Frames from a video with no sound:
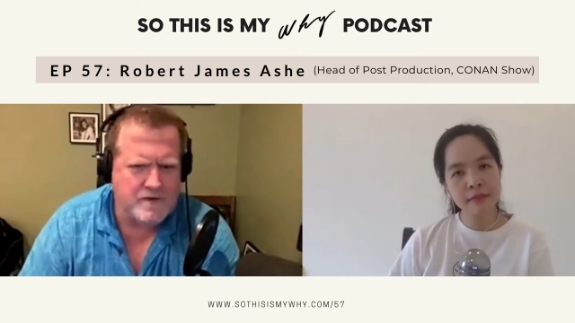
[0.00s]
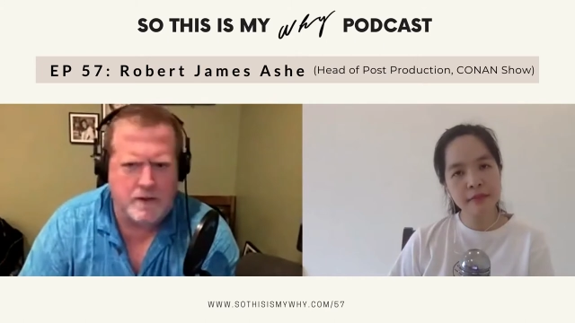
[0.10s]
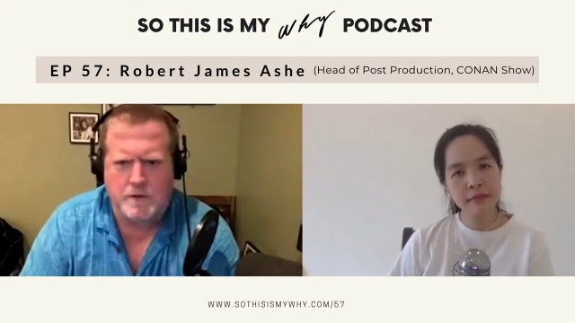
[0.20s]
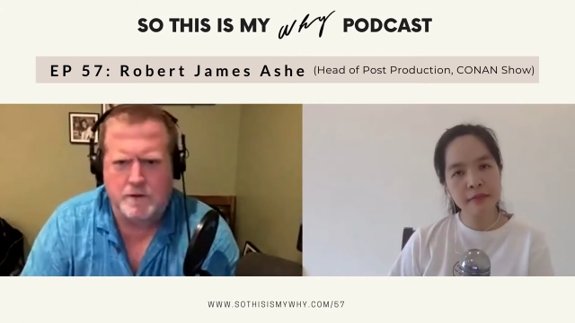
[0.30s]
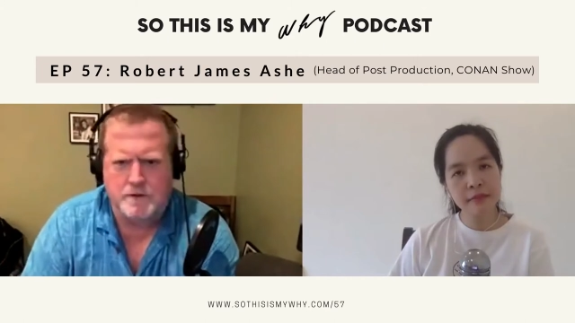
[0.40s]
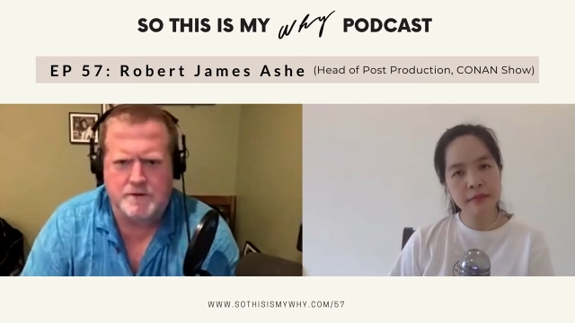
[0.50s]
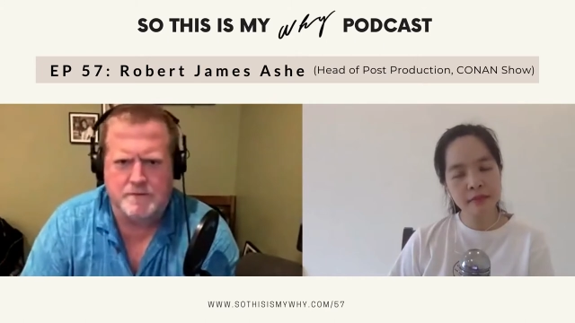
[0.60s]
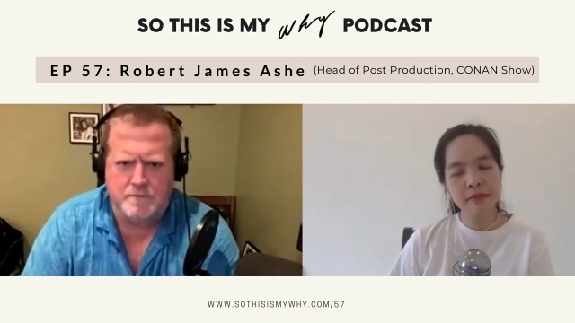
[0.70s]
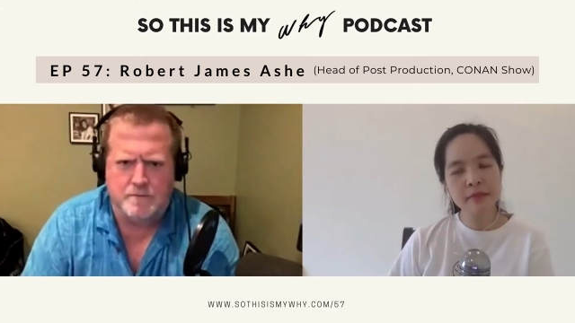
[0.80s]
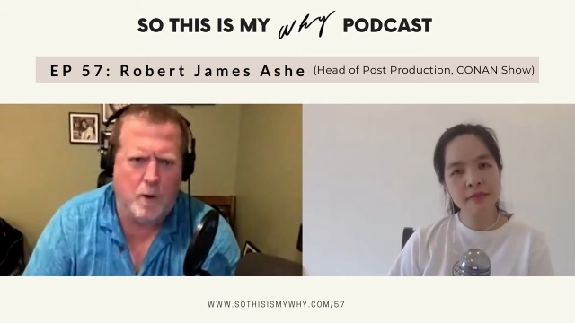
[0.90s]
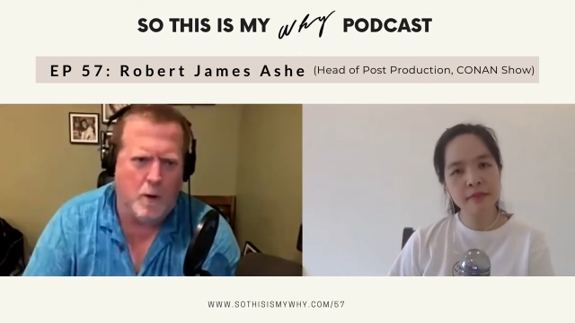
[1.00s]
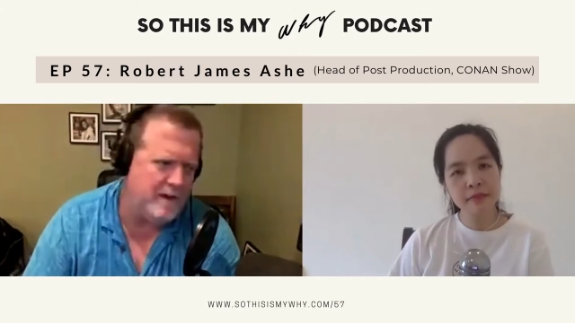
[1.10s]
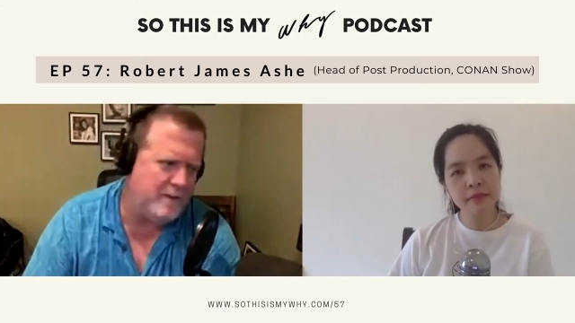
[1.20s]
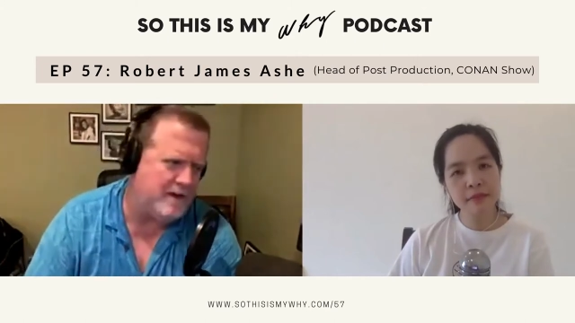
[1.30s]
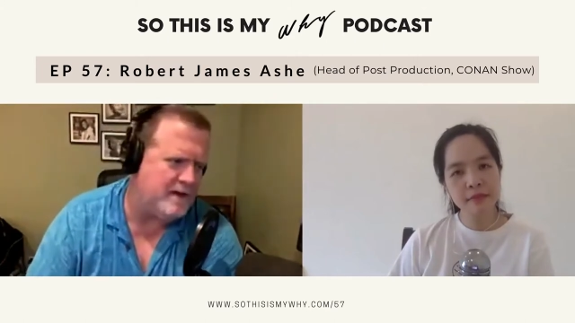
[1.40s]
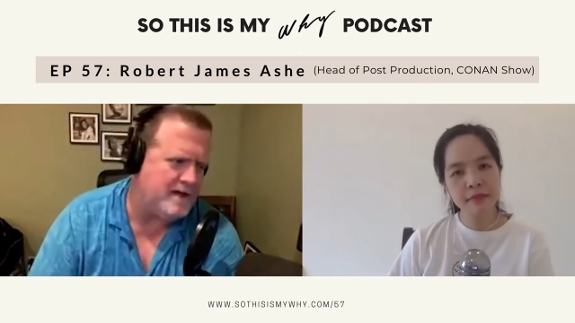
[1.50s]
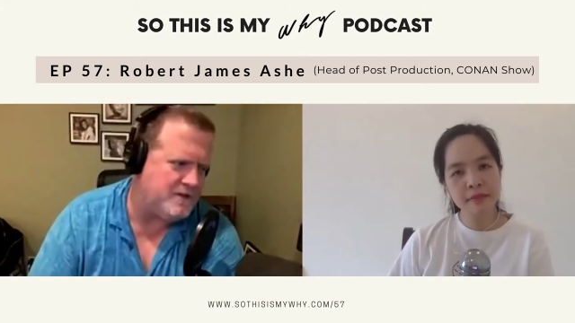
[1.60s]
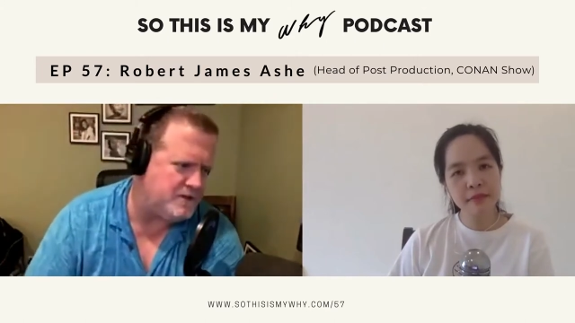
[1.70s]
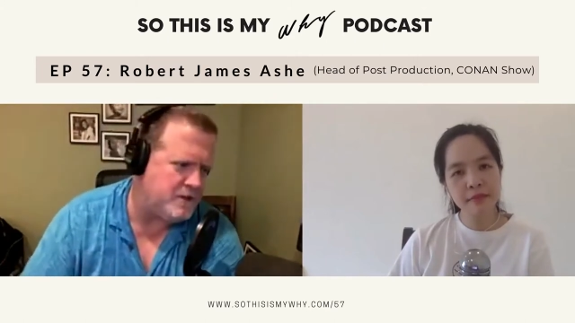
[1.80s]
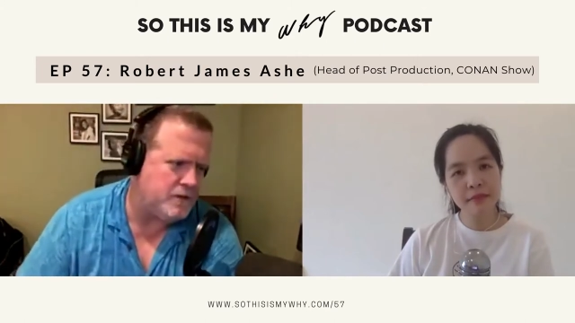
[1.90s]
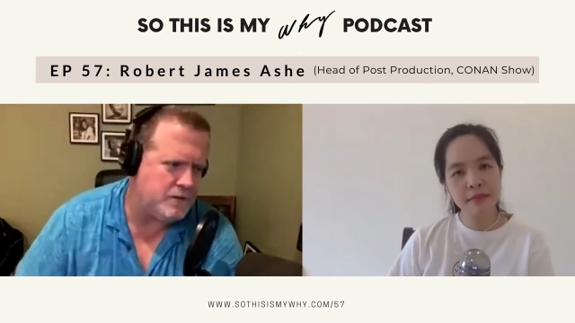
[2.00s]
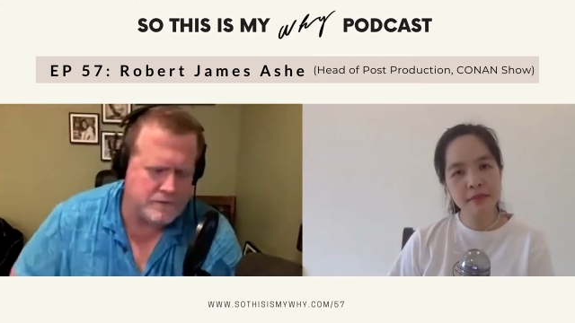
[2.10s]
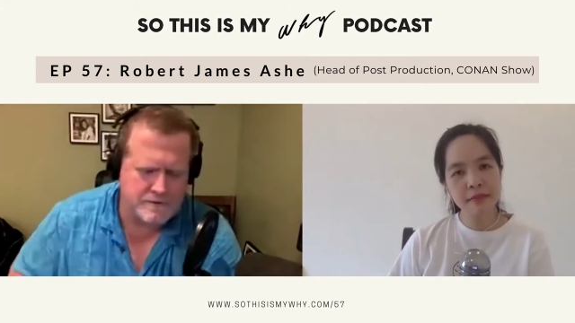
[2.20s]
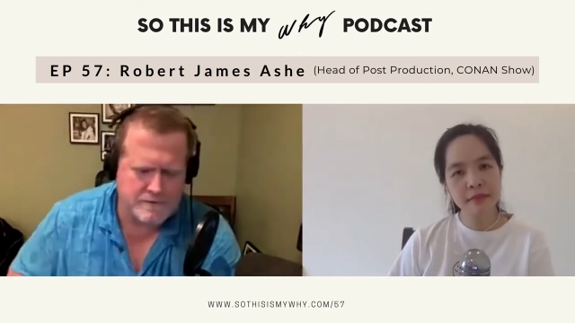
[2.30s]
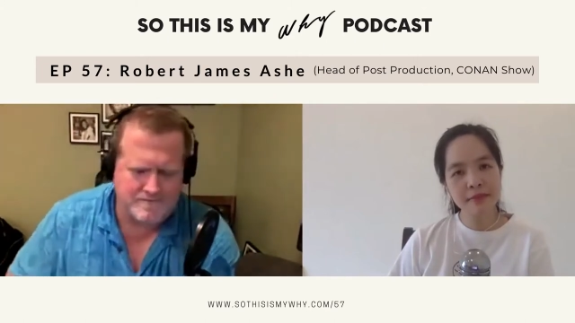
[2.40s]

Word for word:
Speaker 1: shows and Bohemian night shows.